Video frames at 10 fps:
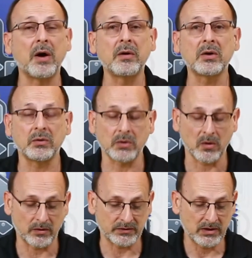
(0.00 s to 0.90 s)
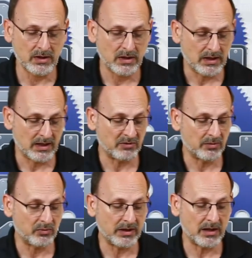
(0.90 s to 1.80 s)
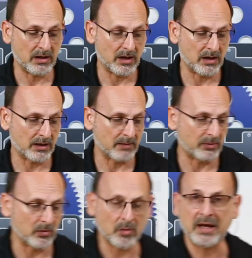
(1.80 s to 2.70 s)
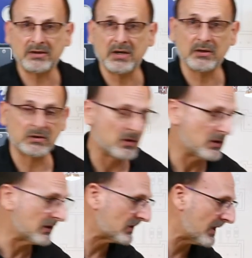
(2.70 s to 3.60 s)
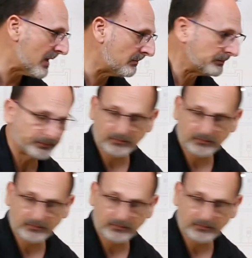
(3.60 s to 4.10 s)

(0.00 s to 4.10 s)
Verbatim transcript: other controllers. And I'm going to bring a, a couple of robots here so you can see them.